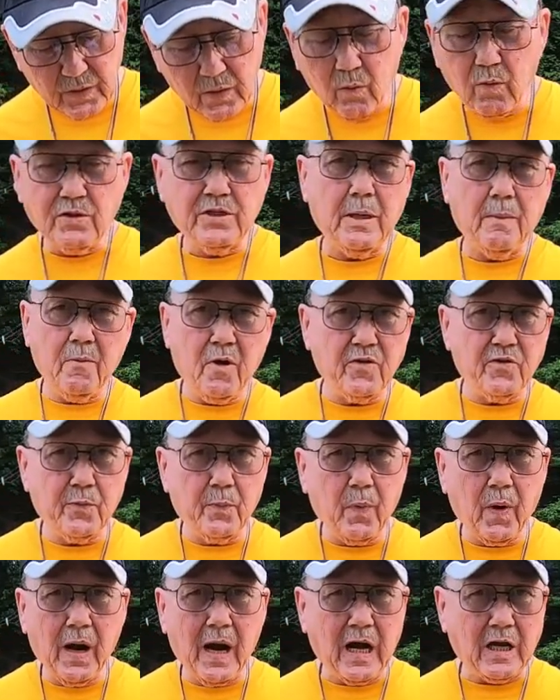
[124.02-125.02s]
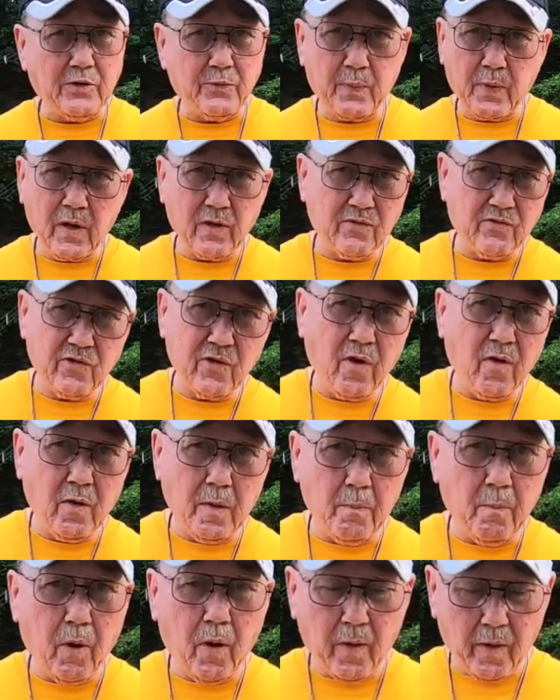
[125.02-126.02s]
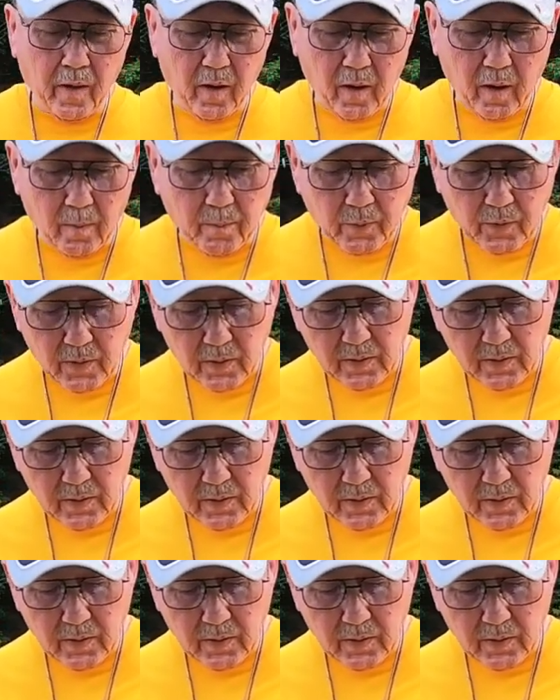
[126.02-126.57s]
which I'm not surprised because it's already burned up.